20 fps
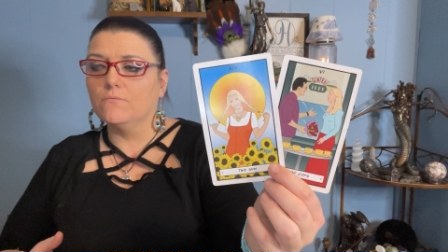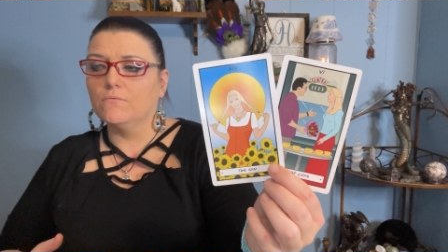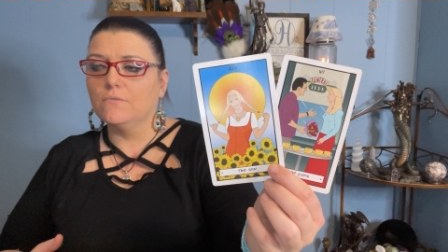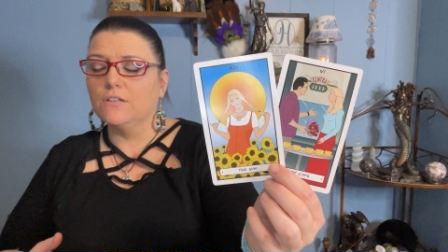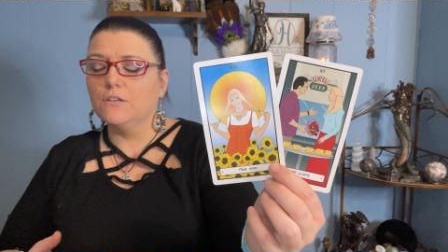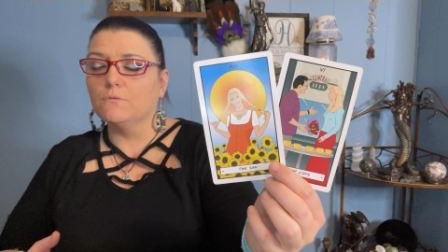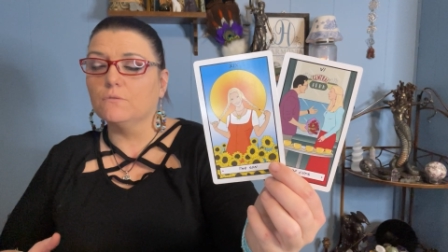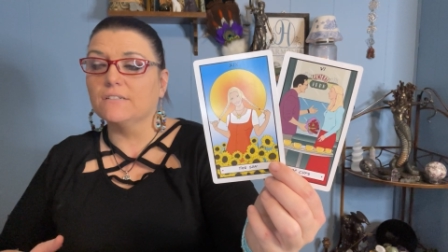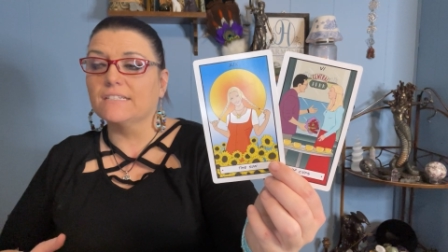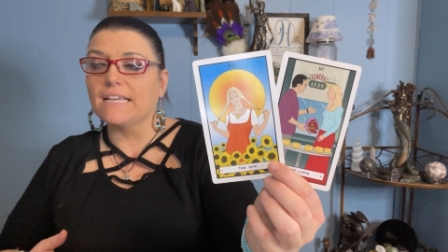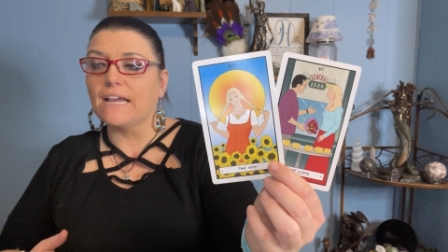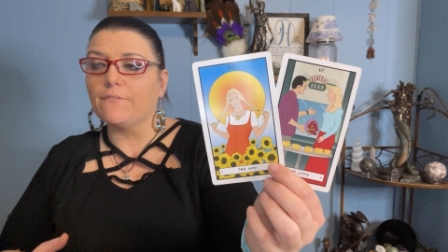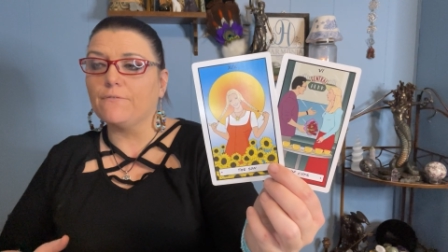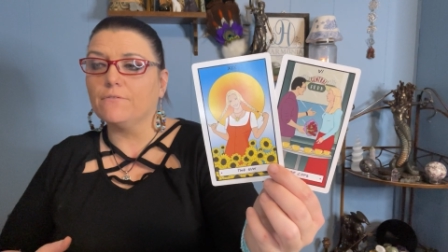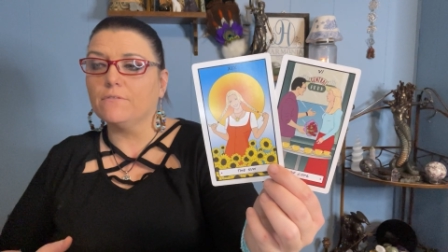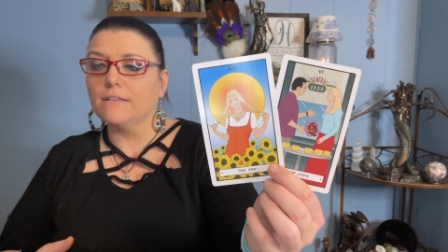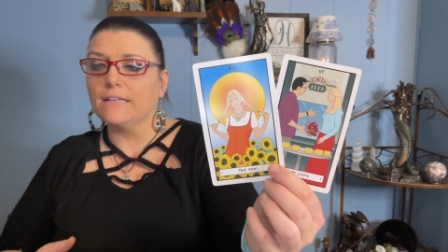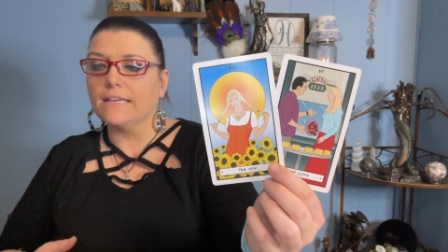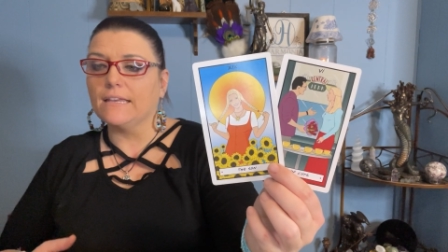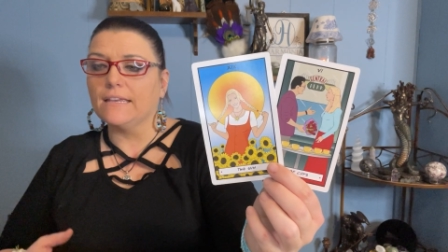you were
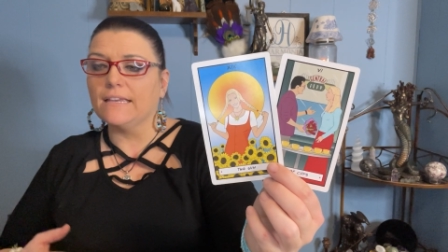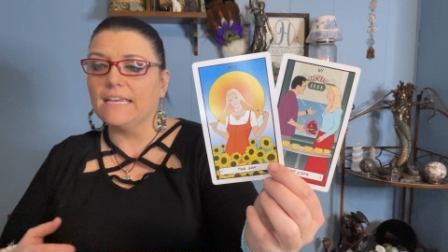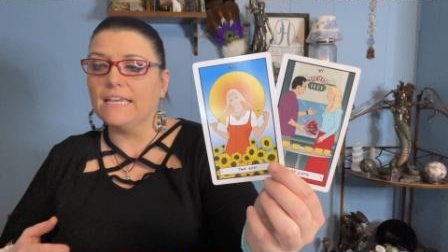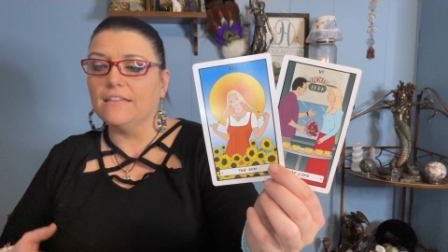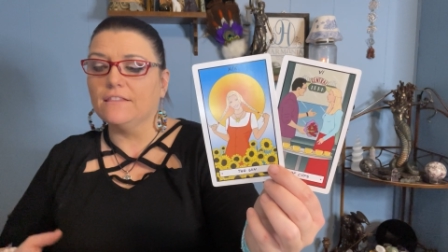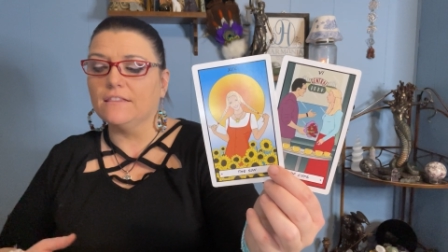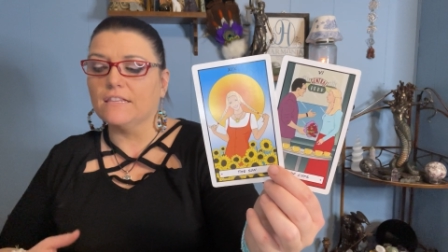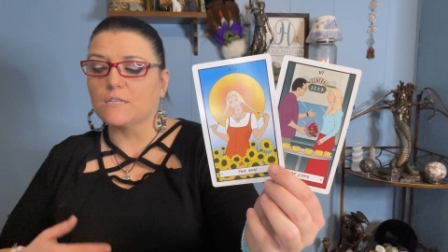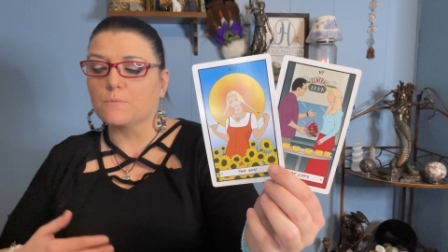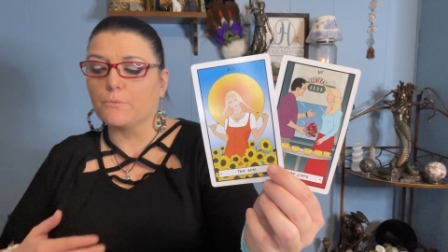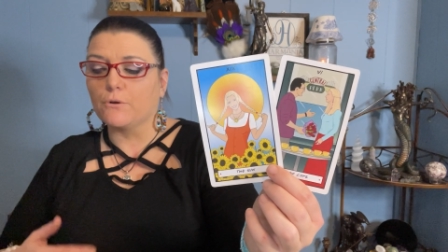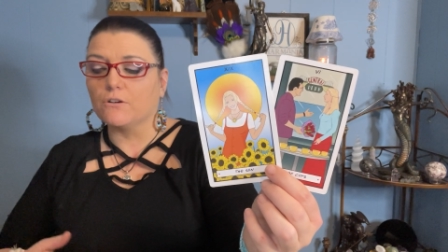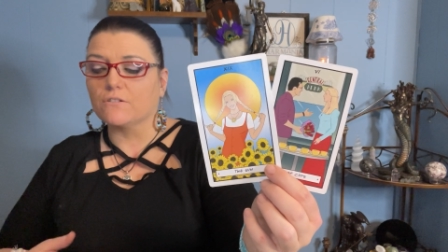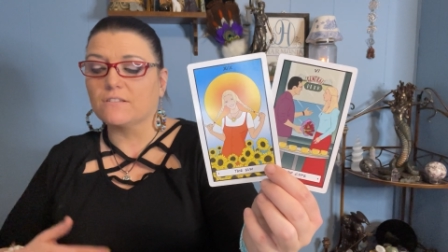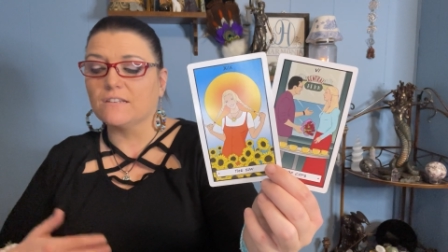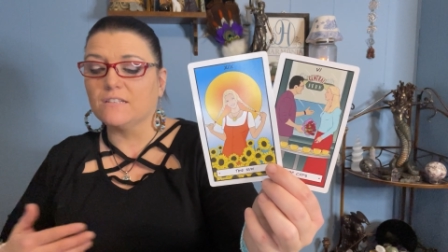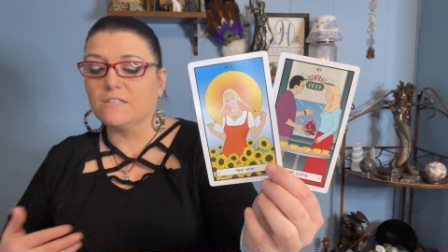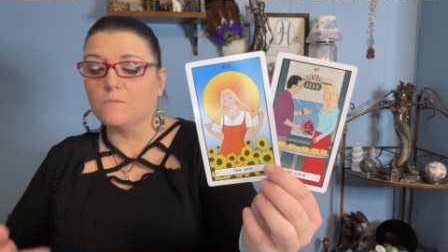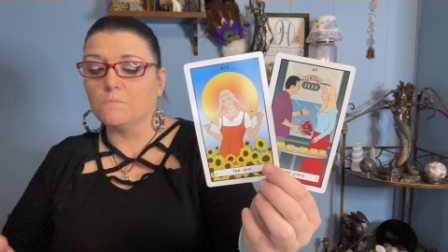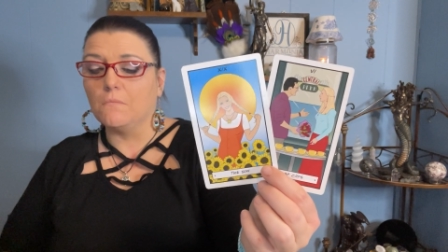definitely in this
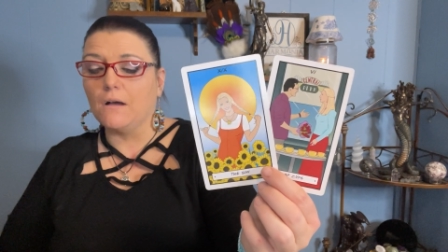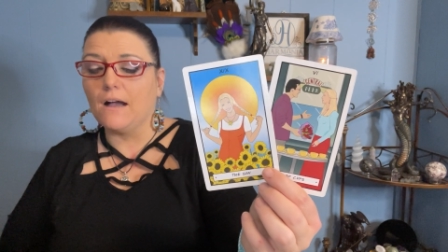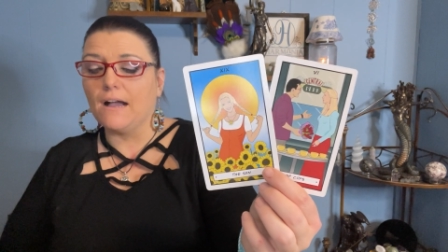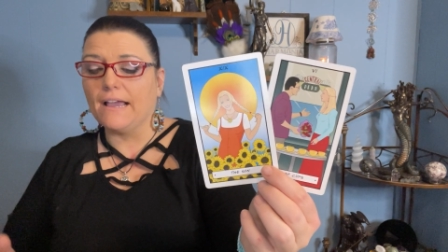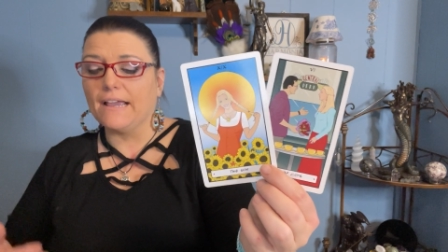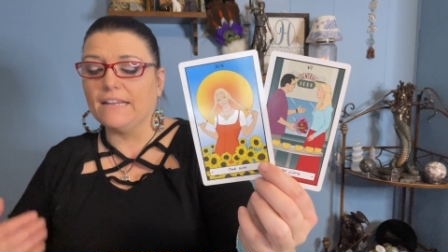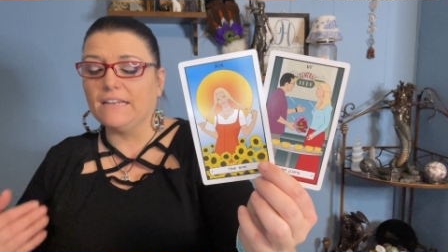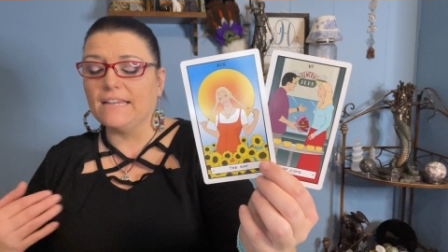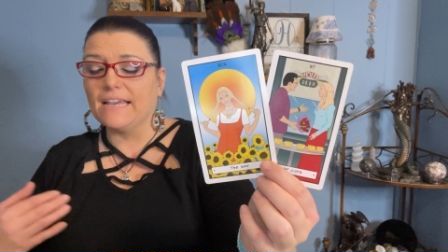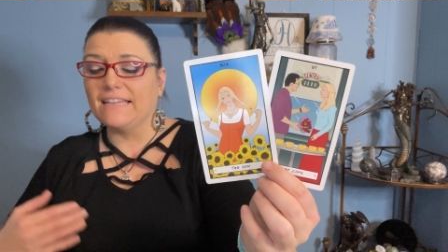person's mind